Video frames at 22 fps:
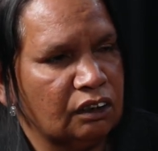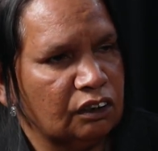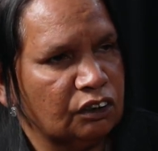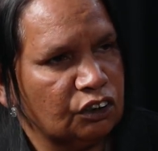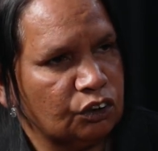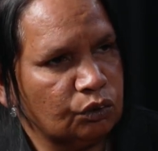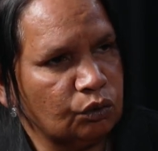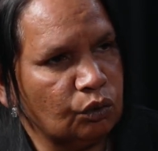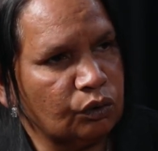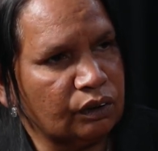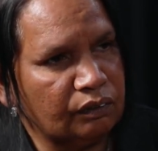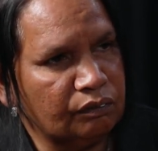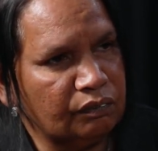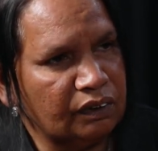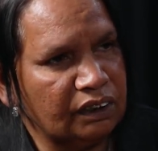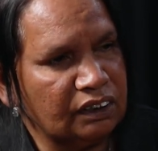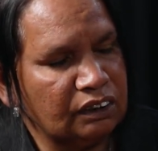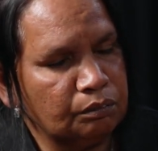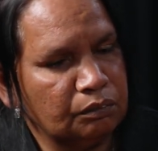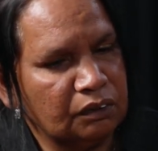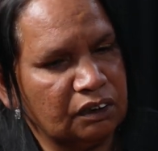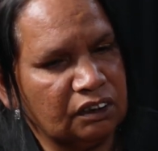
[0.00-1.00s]
strong
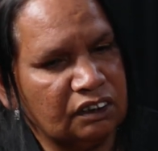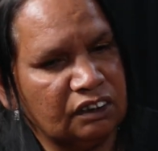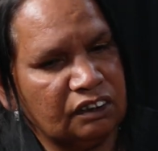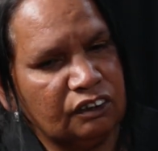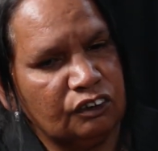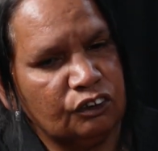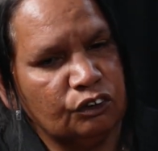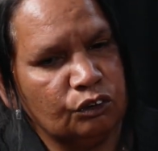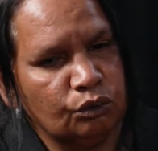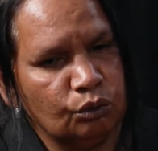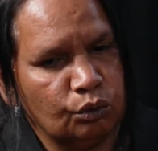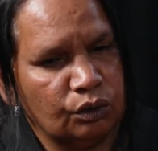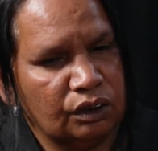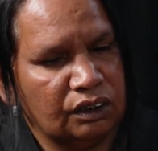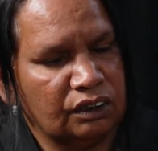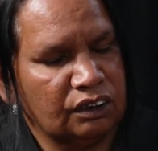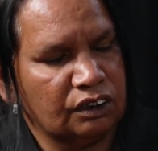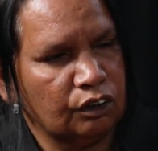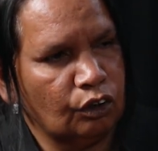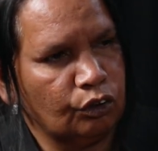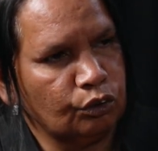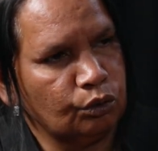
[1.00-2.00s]
investments into all
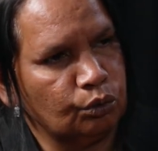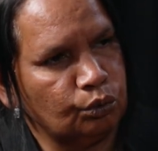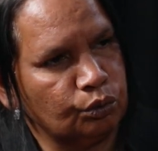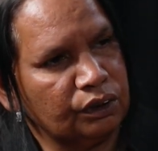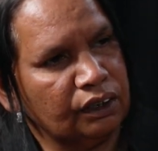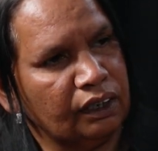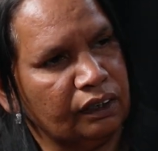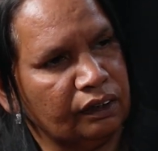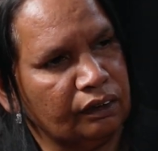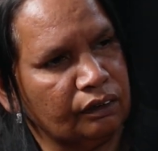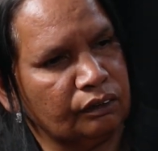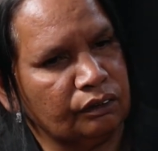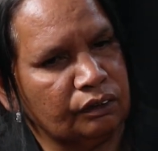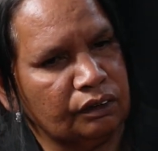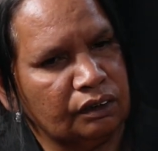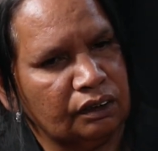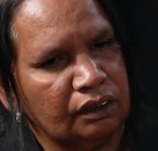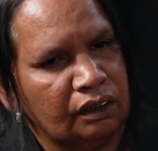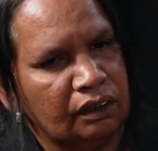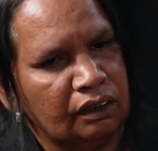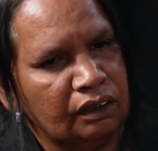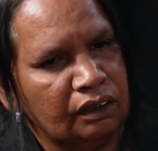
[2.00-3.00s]
these local towns